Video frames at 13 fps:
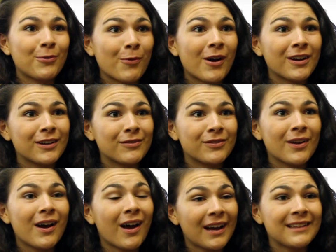the work of
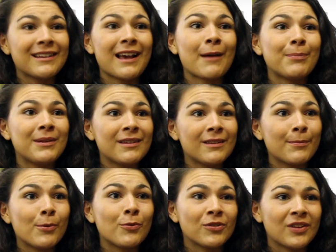HITAP in
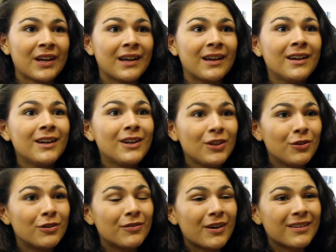supporting
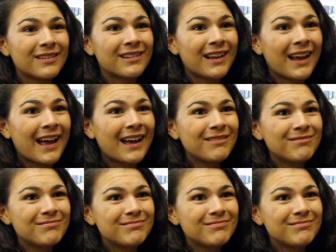universal care.